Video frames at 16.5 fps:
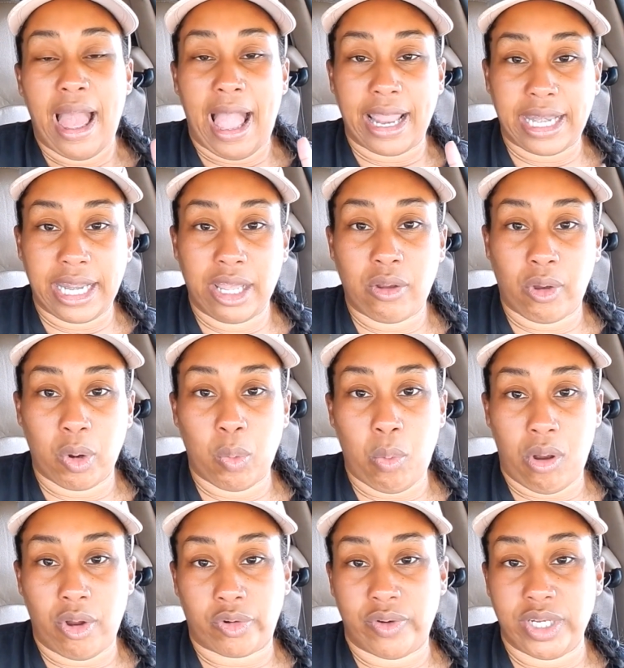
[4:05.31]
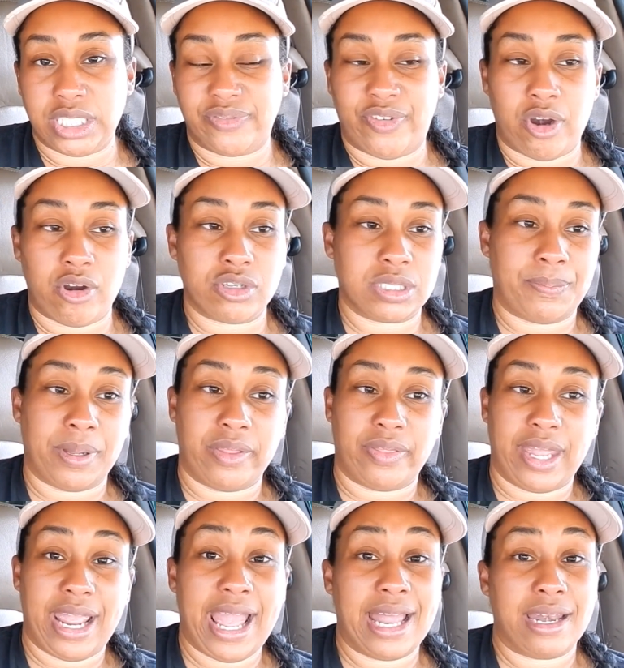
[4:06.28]
I did go to Walgreens first,
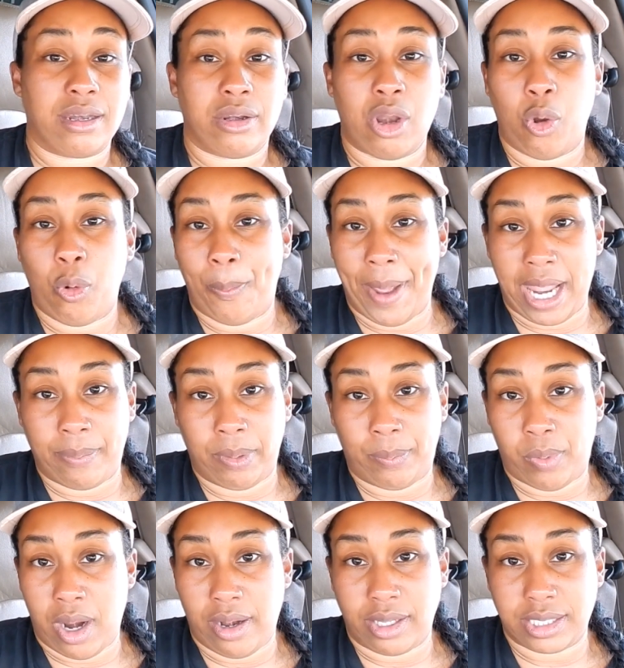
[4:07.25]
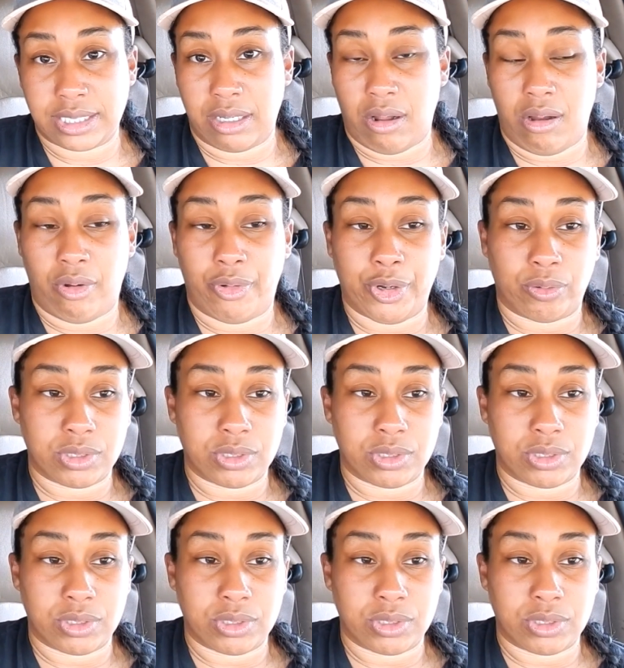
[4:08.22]
but they had no paper products at all.